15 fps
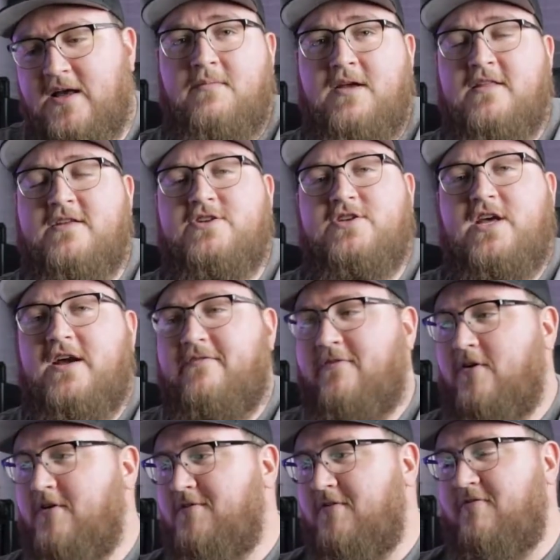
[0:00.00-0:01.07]
it means that you take a
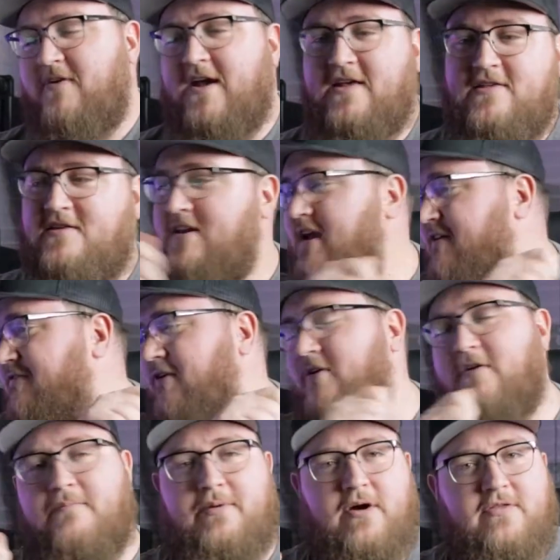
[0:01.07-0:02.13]
photo of your face, take a
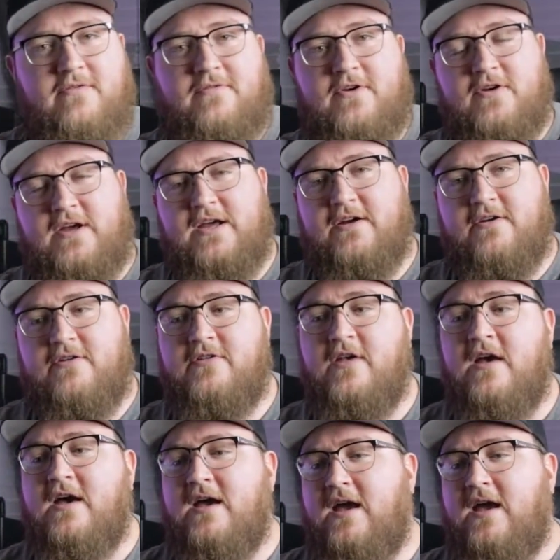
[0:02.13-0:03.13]
photo of both of your ears,